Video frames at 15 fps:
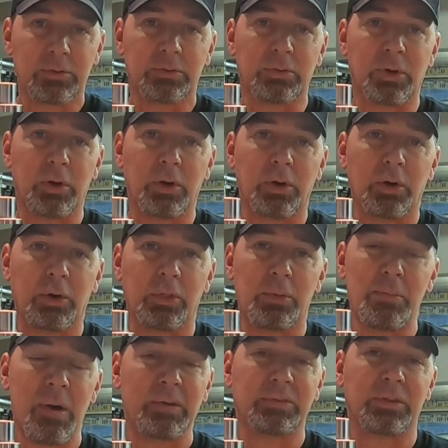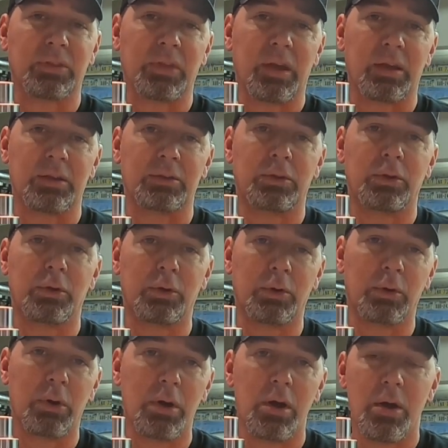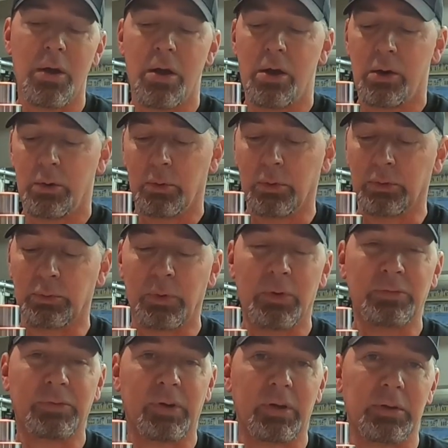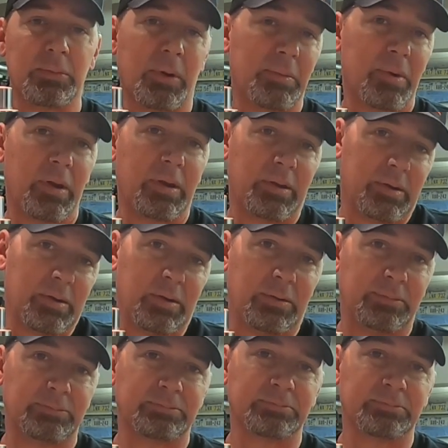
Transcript: So the best that they could do was refund my money on it.